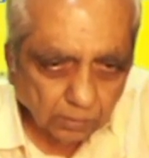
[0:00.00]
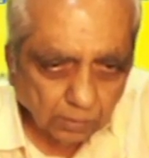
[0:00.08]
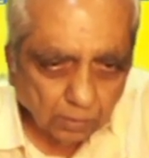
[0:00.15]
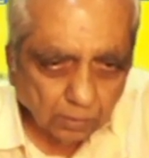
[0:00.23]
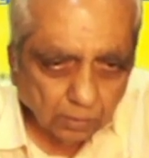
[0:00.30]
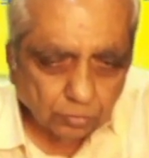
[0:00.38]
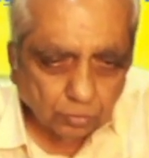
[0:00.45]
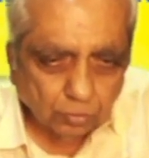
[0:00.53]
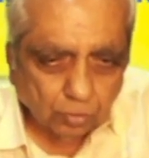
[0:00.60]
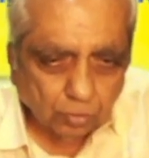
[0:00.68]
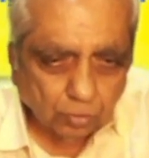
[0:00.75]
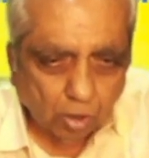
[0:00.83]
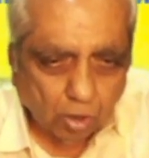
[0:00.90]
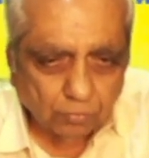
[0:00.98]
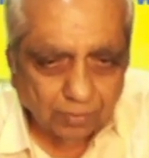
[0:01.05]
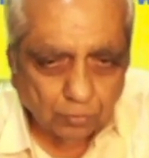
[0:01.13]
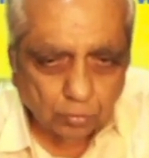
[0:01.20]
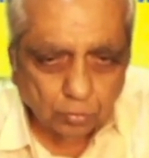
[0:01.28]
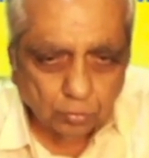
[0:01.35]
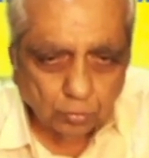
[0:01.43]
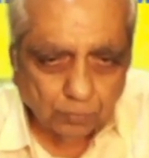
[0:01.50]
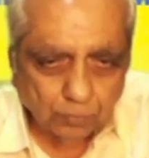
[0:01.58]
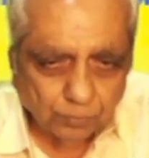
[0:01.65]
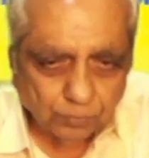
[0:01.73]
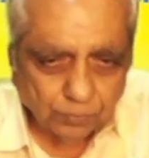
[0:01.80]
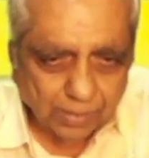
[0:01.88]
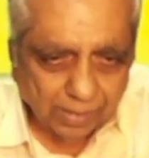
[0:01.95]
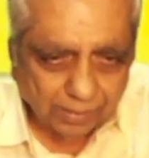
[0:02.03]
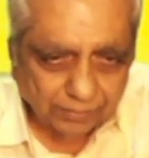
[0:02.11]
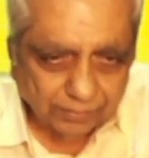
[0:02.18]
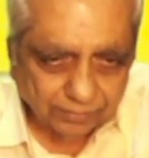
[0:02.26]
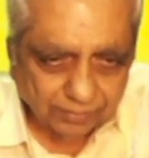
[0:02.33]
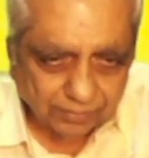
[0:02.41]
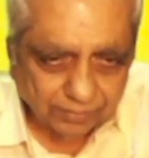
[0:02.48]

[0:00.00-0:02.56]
So now we will go to other sums.